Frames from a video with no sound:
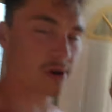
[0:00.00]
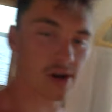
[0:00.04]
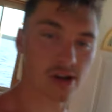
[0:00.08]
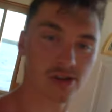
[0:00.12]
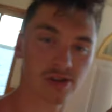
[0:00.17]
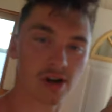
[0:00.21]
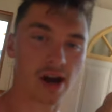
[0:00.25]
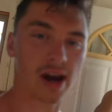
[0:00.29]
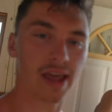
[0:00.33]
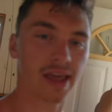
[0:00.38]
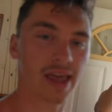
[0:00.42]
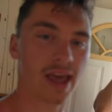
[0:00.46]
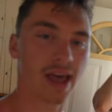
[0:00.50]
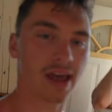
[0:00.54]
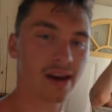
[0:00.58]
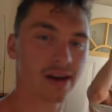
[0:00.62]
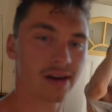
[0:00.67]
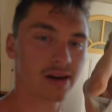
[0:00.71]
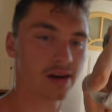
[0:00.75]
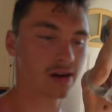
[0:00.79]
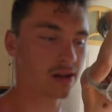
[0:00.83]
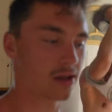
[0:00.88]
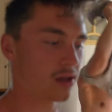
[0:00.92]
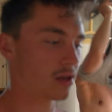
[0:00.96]
going to try it
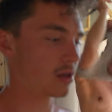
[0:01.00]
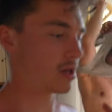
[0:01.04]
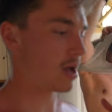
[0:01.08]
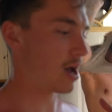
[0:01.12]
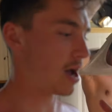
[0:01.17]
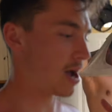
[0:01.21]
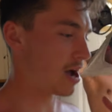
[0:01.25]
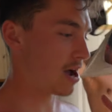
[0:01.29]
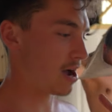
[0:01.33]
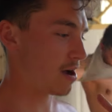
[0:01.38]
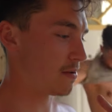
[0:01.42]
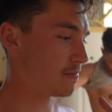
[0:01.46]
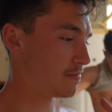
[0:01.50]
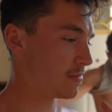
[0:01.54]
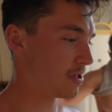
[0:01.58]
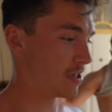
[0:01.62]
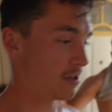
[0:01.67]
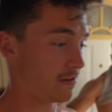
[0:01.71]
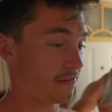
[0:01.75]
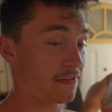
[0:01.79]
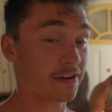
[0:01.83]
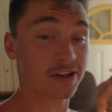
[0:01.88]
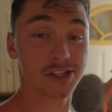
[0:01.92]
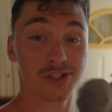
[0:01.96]
again.
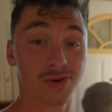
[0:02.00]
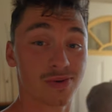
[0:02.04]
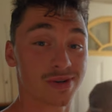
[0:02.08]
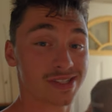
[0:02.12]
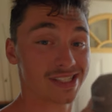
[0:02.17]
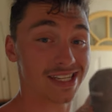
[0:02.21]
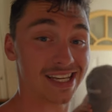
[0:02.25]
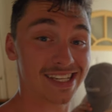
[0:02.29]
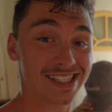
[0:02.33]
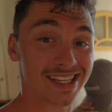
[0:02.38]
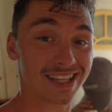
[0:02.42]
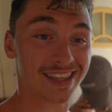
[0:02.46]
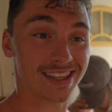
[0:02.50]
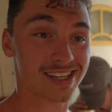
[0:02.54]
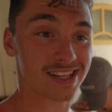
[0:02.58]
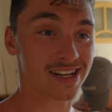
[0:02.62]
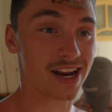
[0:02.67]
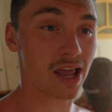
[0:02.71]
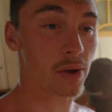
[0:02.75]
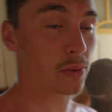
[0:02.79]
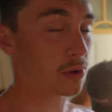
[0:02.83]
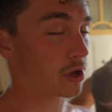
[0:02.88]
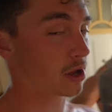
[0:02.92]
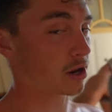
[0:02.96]
Fishing was decent
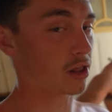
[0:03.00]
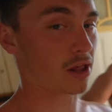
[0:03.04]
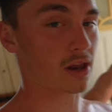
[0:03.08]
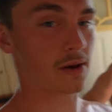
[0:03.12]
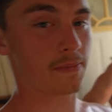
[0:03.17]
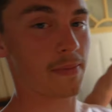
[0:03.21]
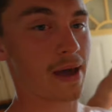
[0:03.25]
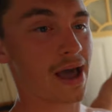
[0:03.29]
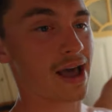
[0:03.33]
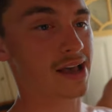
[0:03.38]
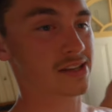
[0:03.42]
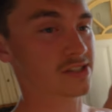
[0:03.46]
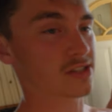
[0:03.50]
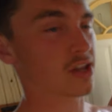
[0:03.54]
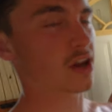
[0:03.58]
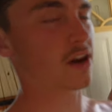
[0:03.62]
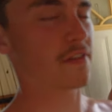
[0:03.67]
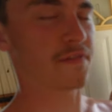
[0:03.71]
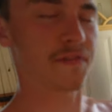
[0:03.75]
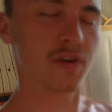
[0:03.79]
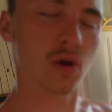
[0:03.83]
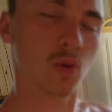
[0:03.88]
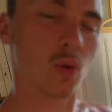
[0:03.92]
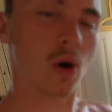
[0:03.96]
tonight. We got a lot of bass, got a
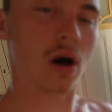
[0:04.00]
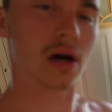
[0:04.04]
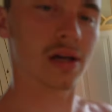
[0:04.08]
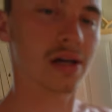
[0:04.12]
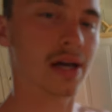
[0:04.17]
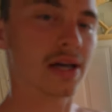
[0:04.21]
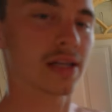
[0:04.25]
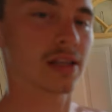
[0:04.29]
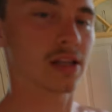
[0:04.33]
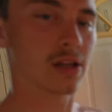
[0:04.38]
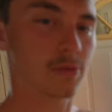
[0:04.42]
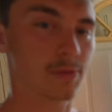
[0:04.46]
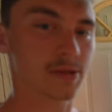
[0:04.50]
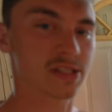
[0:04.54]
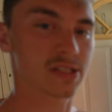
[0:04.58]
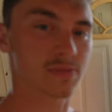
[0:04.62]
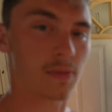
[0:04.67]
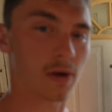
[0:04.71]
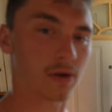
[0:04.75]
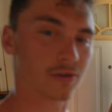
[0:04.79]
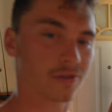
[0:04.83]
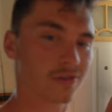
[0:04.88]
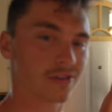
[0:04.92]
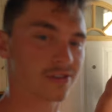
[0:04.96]
few walleye, a little bit
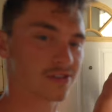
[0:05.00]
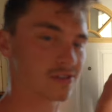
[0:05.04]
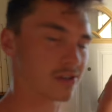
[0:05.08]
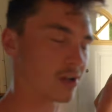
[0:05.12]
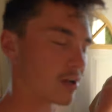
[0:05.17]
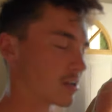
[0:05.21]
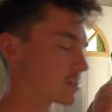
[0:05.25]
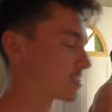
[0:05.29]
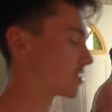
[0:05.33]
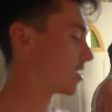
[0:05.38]
smaller than slot